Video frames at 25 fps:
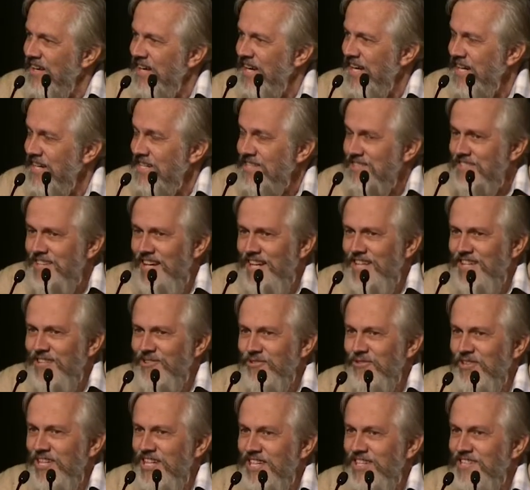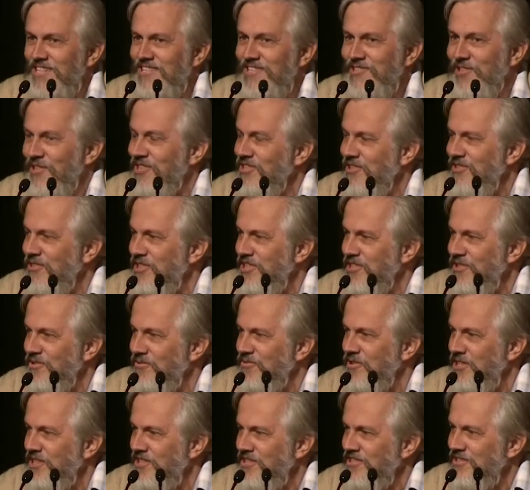and decided, okay, this is not going to
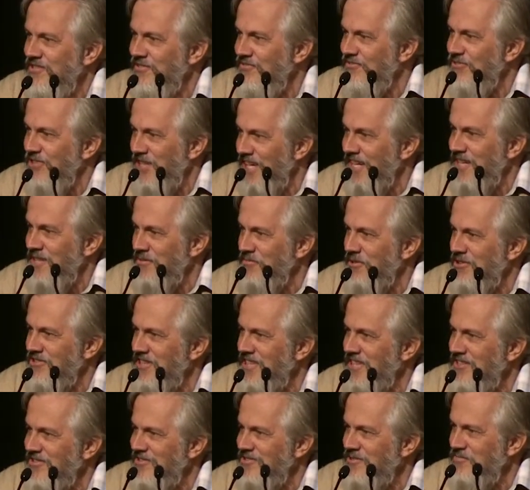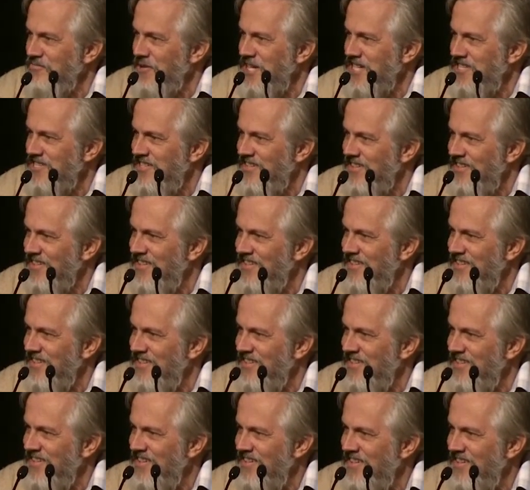work, so forget about introspection.
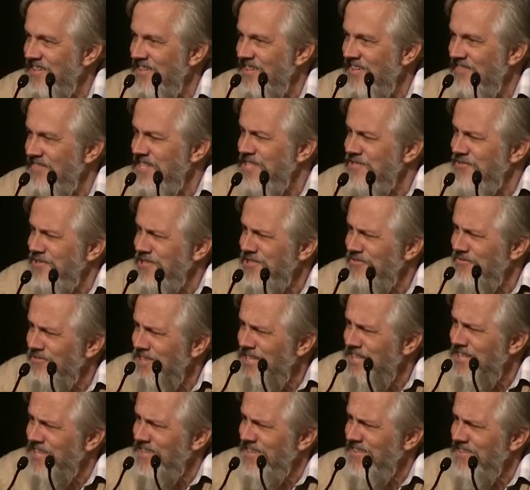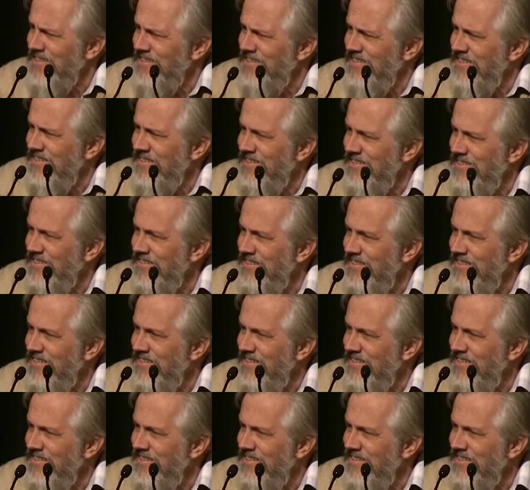Which was weird,